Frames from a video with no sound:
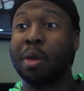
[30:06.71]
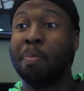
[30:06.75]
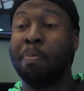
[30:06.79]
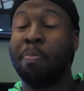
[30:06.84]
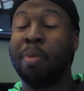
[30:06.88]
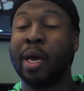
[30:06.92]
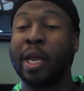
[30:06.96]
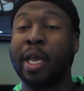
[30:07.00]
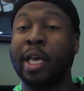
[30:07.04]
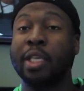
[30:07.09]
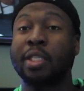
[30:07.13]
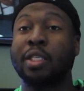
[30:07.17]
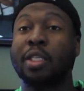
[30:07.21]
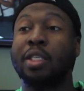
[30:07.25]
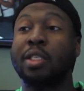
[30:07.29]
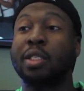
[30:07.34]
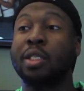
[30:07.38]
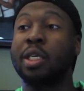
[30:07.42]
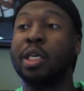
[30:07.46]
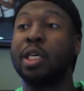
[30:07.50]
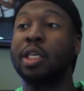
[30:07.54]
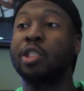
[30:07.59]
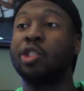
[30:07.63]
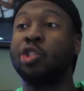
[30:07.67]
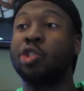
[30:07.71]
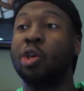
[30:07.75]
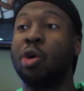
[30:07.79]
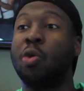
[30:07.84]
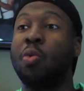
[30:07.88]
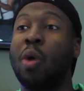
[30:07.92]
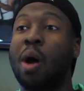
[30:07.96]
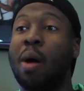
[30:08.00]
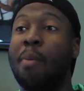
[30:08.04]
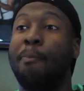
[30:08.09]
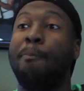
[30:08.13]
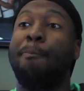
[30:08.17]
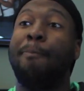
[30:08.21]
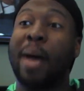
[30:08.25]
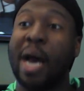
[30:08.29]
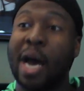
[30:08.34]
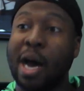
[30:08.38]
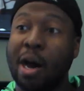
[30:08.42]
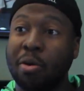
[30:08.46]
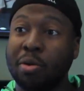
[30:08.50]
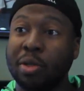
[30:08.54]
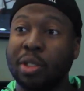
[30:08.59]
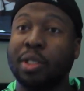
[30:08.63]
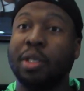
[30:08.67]
But it's a good show
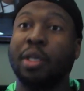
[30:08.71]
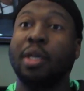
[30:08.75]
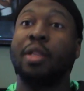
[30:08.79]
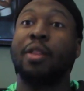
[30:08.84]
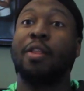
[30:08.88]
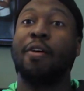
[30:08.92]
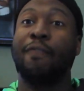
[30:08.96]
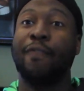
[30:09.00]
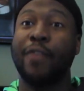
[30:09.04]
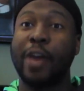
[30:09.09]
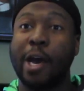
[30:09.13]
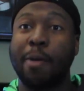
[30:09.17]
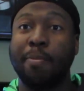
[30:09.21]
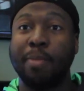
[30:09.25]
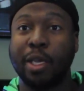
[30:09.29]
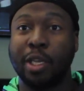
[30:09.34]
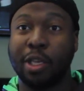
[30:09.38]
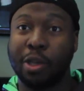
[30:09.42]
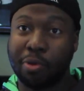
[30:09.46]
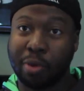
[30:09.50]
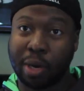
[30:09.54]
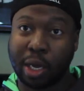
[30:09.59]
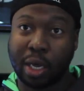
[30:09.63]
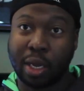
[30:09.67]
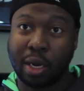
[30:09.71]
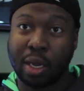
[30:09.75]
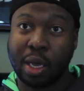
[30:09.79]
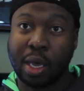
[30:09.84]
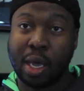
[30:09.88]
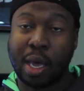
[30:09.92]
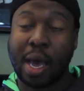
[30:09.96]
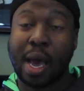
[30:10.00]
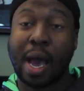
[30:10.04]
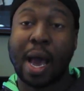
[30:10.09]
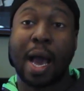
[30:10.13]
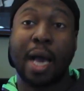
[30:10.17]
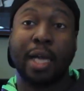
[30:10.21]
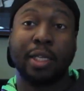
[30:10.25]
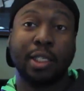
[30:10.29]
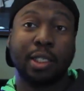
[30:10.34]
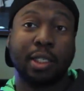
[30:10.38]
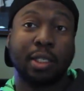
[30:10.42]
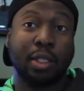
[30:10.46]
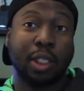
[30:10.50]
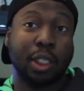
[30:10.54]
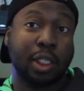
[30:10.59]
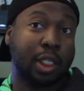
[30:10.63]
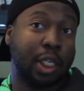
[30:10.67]
about the family unit. I
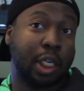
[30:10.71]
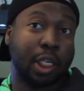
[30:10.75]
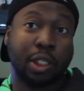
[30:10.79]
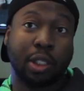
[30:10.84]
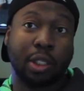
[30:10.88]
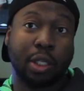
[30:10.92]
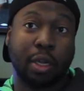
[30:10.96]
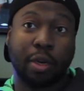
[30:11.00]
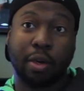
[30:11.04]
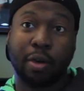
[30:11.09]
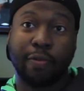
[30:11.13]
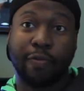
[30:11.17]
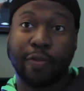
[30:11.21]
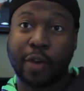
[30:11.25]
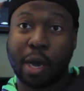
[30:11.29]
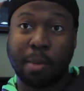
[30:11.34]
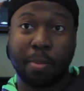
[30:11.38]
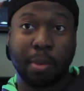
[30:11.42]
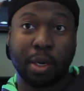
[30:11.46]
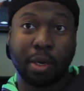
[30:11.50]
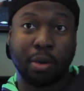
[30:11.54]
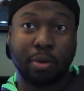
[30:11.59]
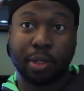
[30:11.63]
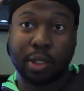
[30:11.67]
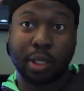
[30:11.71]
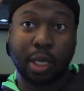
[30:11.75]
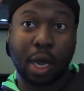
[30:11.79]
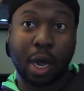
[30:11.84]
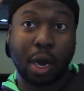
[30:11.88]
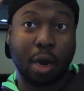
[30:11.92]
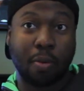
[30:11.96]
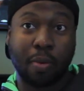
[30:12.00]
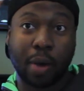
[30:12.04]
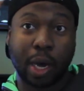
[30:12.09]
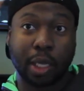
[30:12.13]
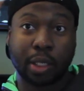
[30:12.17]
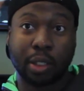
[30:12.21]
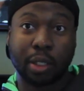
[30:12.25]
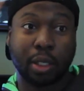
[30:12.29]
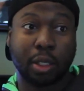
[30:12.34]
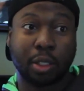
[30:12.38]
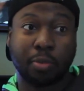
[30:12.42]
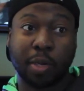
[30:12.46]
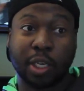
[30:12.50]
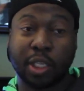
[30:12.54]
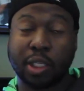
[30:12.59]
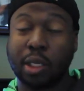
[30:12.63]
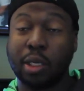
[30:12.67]
just suggest that the family don't sit down and watch it,
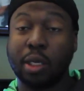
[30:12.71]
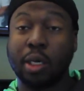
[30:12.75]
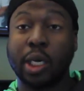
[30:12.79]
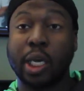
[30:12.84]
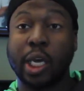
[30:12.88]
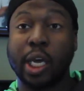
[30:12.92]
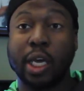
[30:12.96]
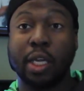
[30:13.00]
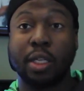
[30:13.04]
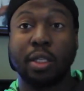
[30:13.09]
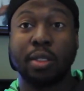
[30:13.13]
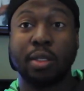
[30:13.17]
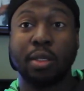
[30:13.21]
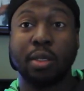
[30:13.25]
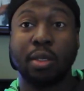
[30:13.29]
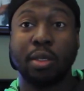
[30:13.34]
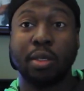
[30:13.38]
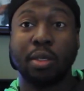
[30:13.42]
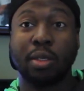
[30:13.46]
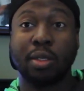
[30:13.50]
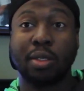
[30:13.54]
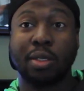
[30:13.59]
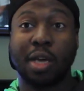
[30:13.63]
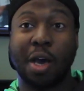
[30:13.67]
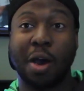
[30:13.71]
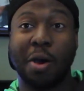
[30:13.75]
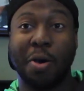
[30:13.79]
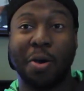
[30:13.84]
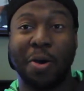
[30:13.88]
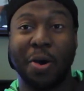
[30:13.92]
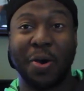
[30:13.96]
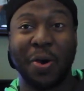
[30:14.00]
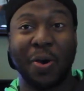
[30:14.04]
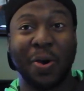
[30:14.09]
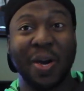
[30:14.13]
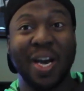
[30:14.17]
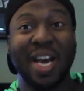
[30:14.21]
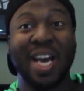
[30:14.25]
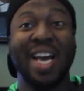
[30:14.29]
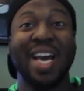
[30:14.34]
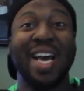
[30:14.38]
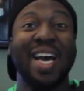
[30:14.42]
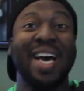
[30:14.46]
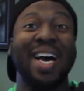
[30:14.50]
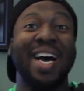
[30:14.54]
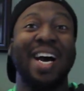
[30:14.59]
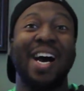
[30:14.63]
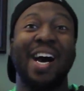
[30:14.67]
especially little kids. So,
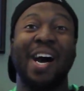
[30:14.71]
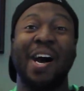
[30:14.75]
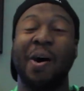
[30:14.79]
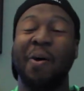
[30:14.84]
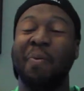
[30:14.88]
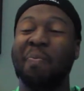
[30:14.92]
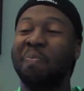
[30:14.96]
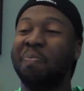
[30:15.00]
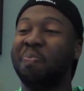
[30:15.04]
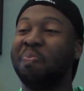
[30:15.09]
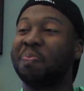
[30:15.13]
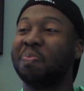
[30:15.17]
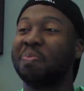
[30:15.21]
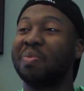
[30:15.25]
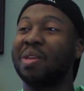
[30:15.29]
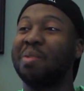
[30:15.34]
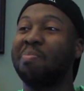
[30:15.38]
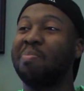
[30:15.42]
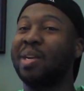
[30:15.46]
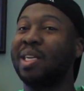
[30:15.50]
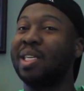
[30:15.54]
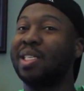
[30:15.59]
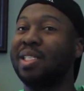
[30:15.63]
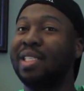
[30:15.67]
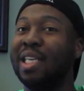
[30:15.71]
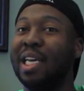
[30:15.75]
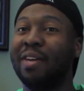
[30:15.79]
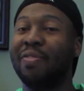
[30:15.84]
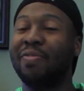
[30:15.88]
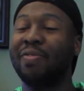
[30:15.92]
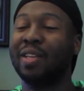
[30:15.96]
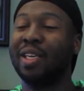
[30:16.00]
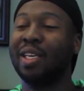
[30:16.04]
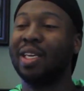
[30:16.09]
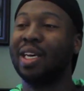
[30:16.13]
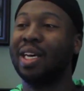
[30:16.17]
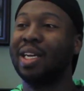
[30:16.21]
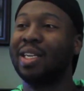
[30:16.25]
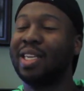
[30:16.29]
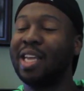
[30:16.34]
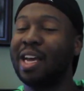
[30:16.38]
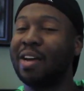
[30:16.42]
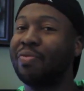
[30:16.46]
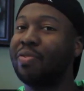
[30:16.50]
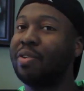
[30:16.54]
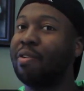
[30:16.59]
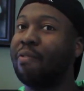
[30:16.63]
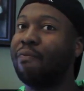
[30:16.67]
but it's definitely
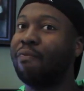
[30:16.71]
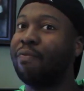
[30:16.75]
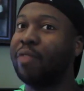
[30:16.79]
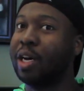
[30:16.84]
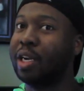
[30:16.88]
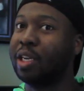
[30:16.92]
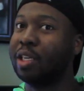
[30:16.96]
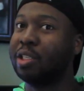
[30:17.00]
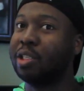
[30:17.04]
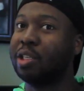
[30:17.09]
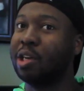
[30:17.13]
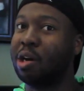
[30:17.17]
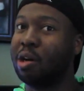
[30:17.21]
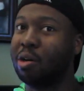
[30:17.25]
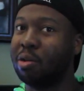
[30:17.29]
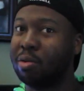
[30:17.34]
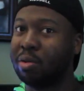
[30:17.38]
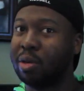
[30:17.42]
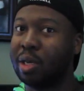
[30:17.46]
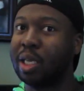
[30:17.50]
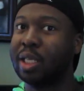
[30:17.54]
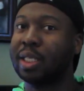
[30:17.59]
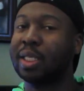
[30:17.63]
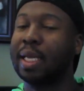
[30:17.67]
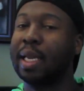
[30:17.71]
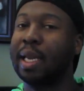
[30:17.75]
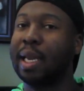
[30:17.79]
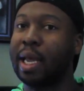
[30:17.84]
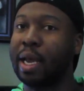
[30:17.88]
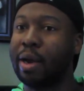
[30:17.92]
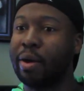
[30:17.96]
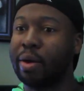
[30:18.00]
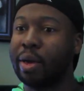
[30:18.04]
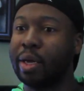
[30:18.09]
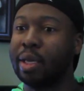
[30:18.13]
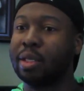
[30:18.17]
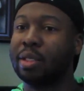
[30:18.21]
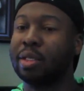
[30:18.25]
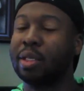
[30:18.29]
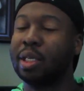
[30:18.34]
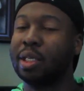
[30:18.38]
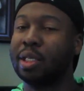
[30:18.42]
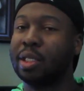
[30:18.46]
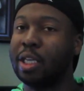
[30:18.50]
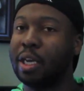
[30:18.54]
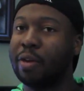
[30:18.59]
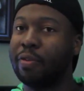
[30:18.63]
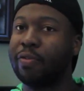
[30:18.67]
a funny show. It's hilarious.
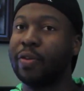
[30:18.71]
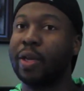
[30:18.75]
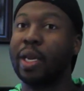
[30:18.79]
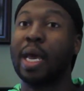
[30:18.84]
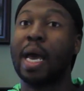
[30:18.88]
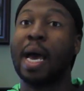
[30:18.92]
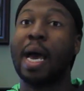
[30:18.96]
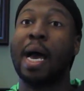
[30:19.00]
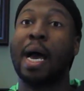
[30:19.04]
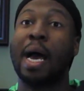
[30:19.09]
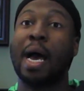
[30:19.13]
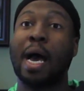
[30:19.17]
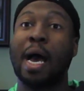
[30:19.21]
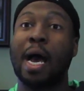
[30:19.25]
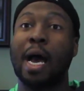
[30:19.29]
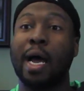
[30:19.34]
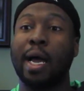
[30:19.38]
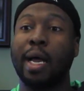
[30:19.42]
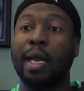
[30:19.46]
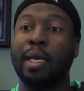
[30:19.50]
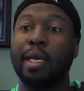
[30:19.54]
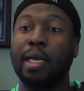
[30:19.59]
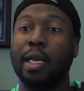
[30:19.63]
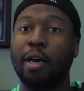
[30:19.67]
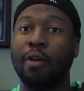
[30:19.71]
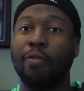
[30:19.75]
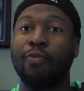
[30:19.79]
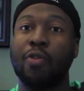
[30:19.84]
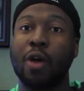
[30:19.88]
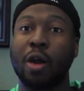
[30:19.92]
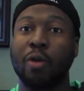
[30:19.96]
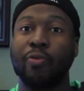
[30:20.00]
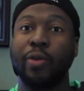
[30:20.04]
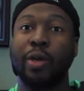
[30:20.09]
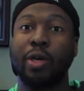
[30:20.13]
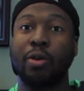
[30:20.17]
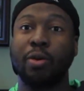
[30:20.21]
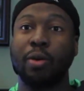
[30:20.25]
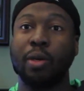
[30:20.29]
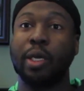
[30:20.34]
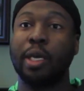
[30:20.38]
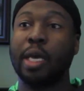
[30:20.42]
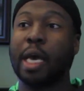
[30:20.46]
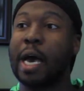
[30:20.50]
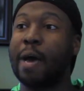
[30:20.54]
It's definitely funny. I love Ronrico Lee.